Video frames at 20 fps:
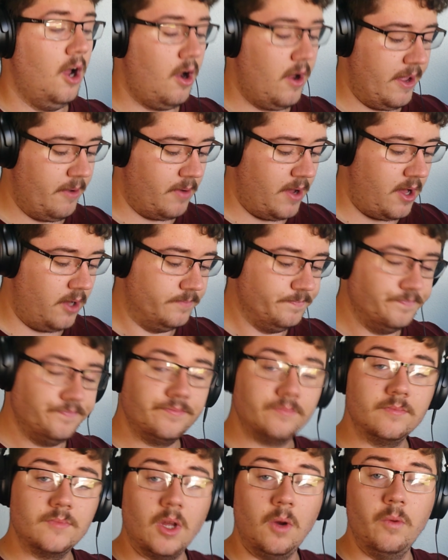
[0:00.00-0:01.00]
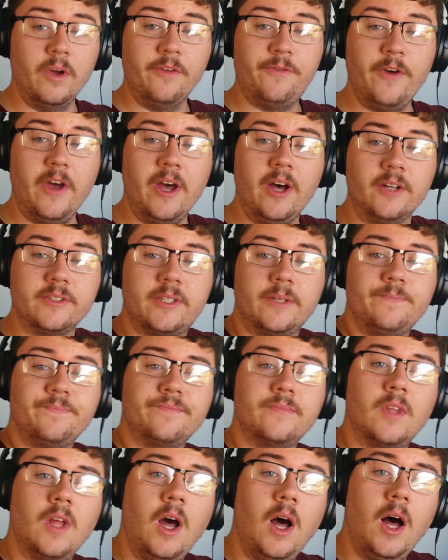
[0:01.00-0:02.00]
Alright, well, we failed.
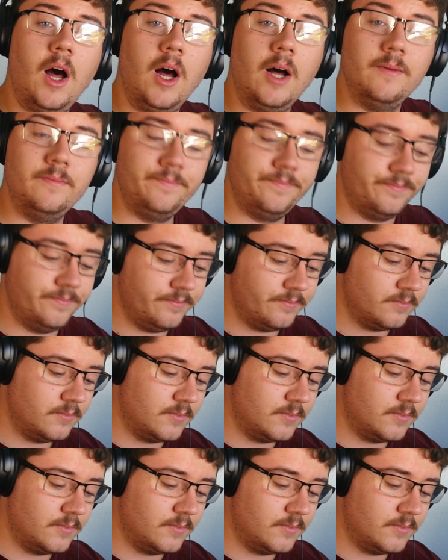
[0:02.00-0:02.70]
Um...